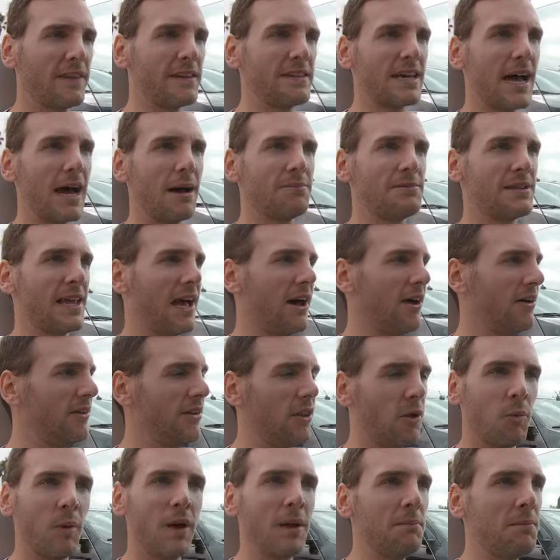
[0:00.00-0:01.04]
the top
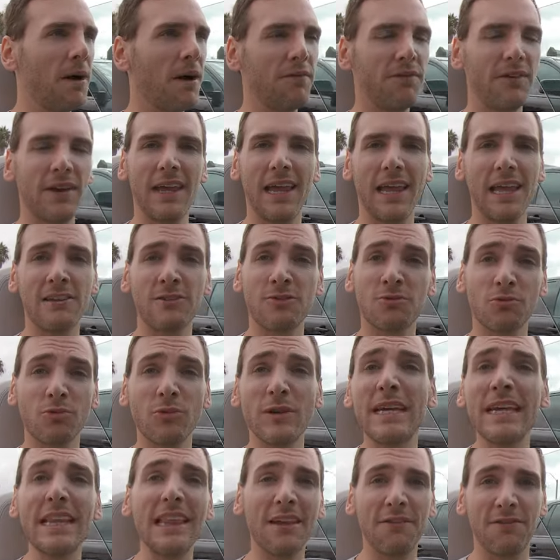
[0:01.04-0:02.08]
down, the wind buffeting is
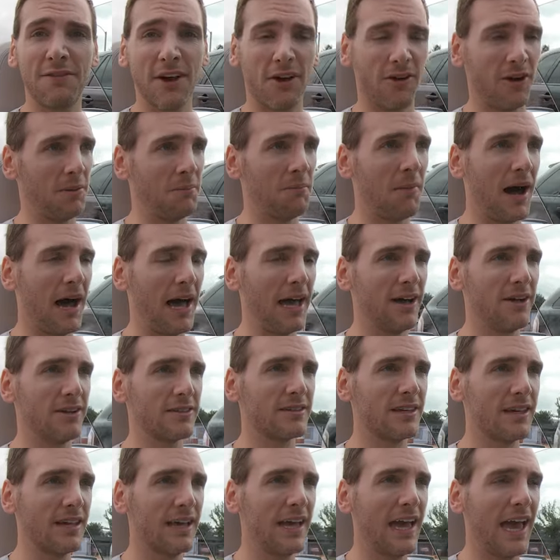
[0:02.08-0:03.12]
really very
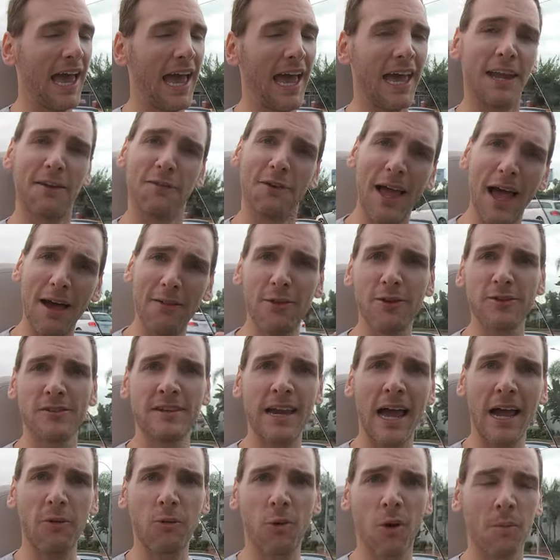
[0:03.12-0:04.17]
mild. And if you have those
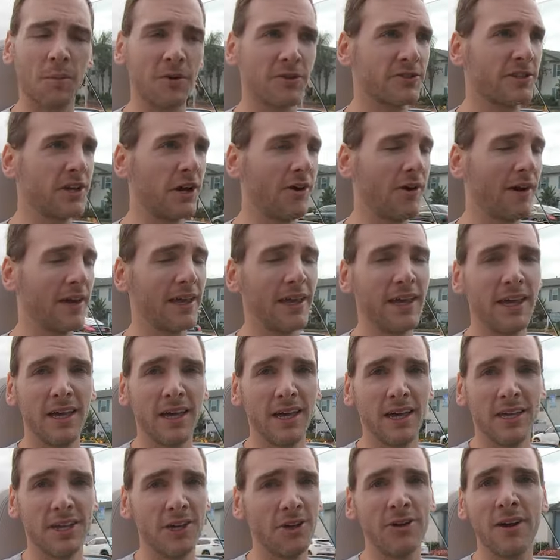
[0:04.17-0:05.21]
neck warmers going,
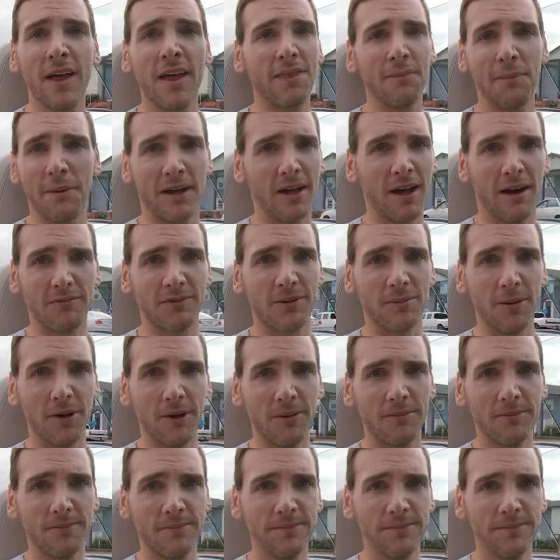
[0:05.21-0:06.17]
you're nothing but comfortable.